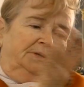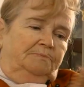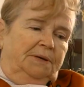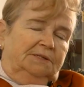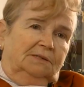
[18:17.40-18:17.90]

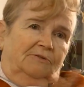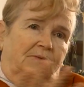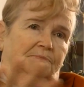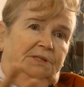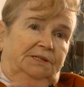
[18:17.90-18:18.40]
piece of
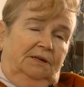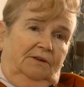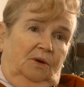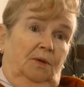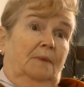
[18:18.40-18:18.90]

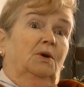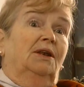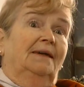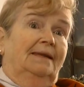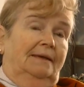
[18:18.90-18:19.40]
material, they were
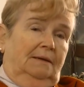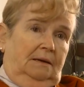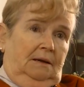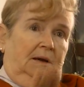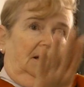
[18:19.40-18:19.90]
linen,
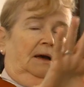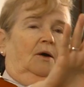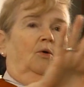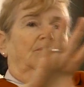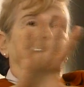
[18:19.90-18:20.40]

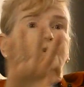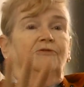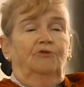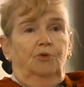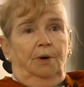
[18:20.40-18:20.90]
on the
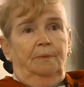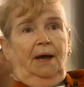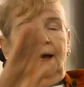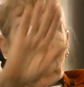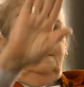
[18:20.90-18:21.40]
form,
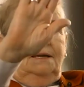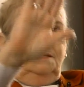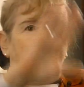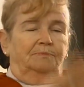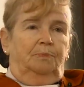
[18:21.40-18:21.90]
and
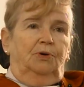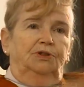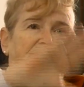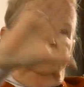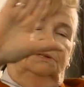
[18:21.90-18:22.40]
then you
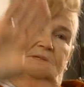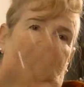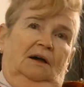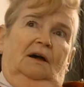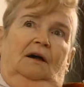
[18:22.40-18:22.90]
put this
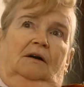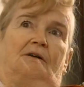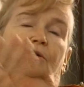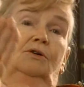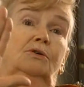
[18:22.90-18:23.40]

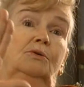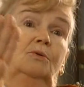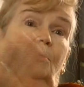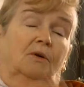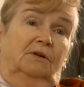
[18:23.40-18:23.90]

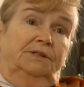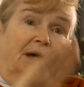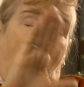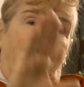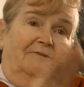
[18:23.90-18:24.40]
glue on
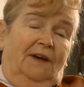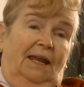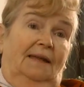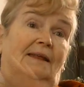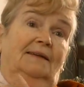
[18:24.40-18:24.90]
top of it
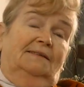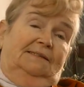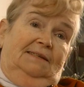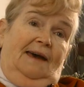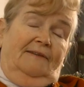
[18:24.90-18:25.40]
and let it
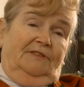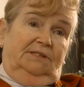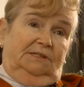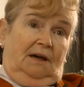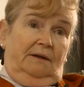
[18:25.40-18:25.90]
sit out in the
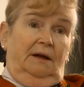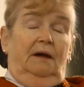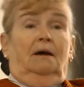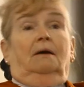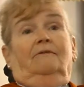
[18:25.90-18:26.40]
sun.
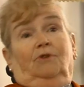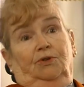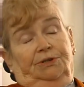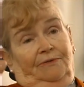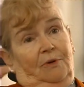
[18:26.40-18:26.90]
Of
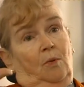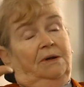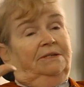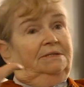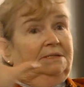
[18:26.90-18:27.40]
course, if it
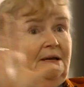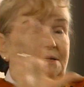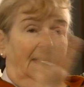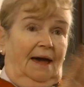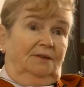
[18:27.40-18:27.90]
wasn't sun,
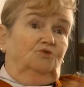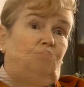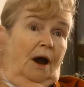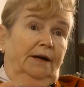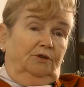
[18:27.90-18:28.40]
you had a
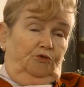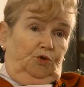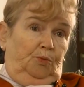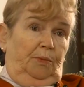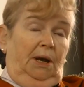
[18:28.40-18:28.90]
dryer
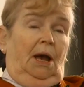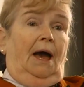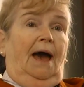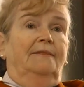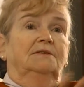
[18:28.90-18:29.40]
room.
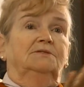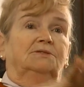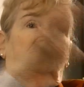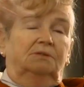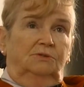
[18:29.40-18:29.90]
And these
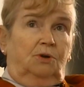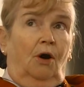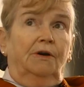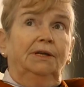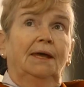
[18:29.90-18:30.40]

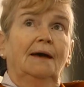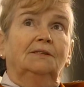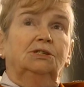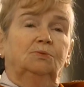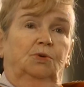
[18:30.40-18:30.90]

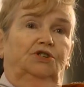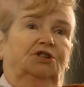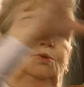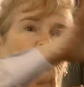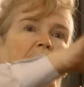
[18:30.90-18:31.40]
coronets were
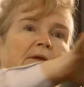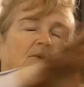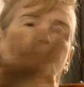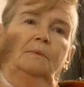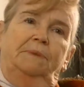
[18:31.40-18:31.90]
just one
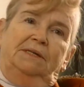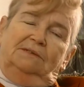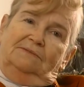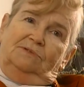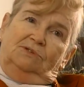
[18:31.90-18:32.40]
long
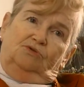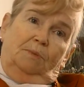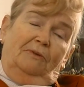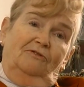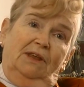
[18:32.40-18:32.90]
piece of
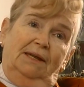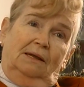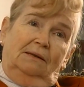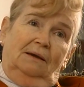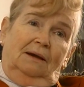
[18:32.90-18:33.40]
strip of linen.